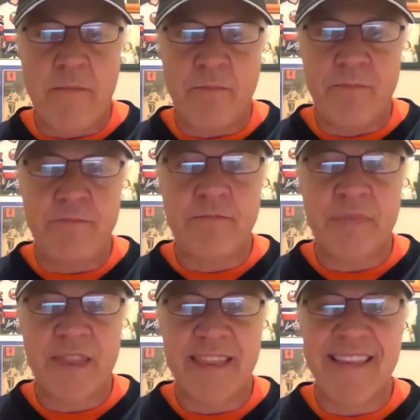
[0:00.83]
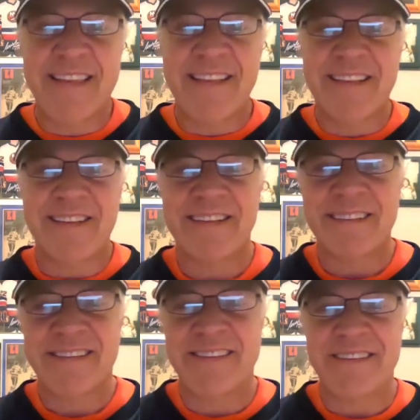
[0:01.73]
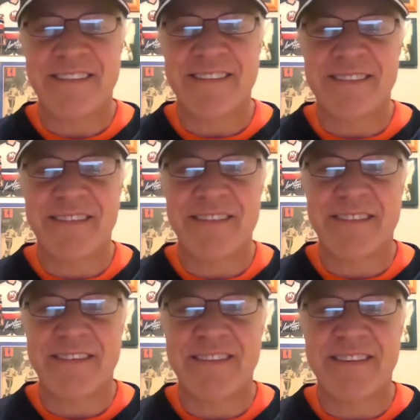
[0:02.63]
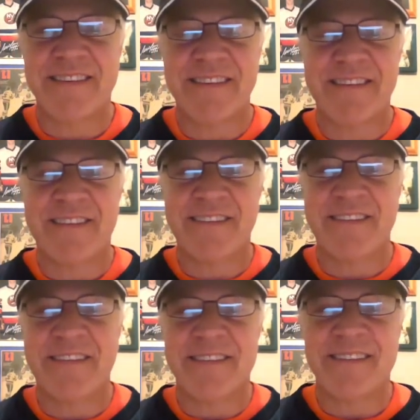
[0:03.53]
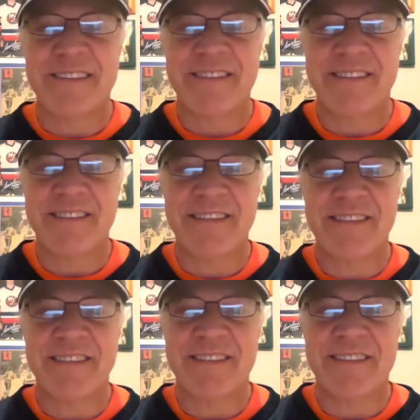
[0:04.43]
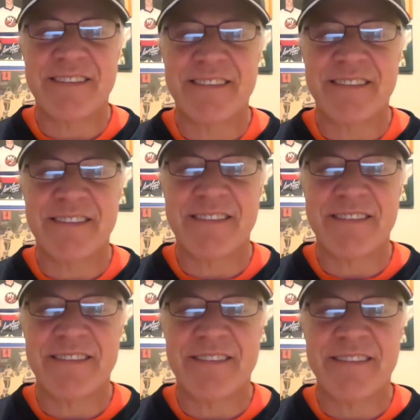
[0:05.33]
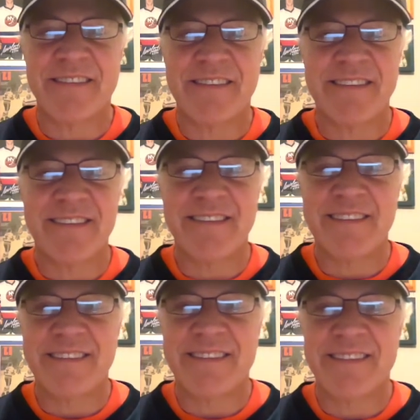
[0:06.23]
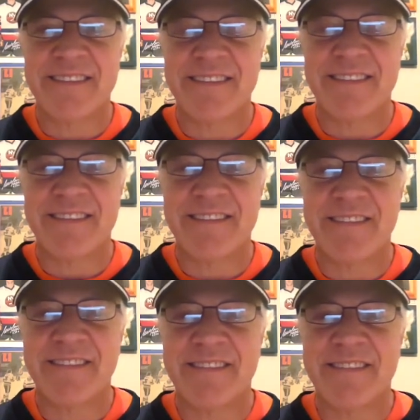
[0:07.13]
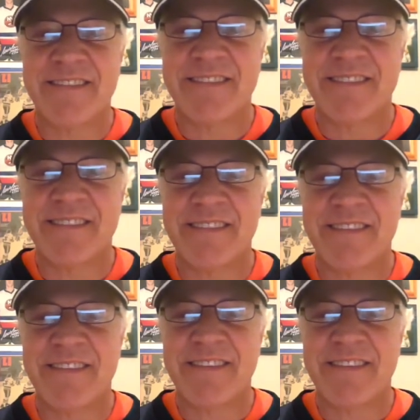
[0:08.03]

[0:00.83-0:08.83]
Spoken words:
No words are spoken by the person on screen.